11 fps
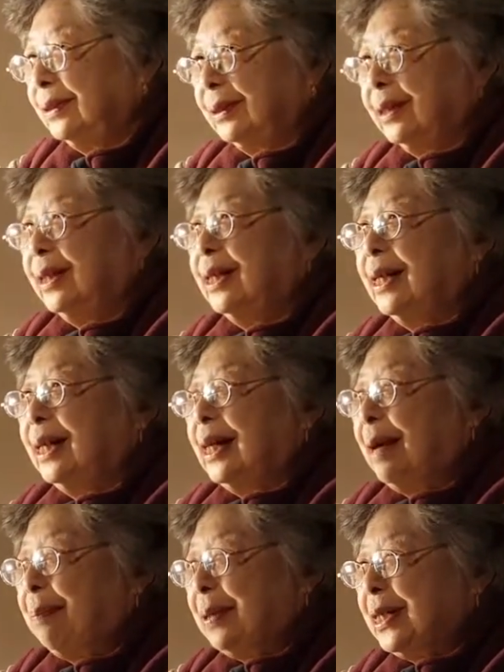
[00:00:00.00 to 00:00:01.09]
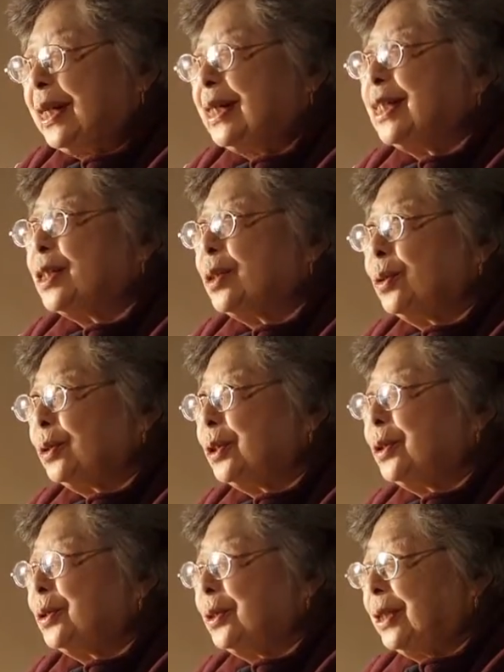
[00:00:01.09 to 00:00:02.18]
Year. Okay. Happy Chinese Lunar.
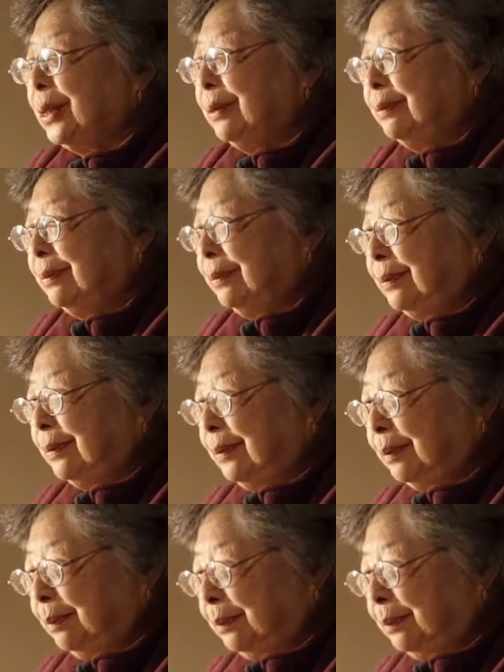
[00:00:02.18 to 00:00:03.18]
Hi. Okay.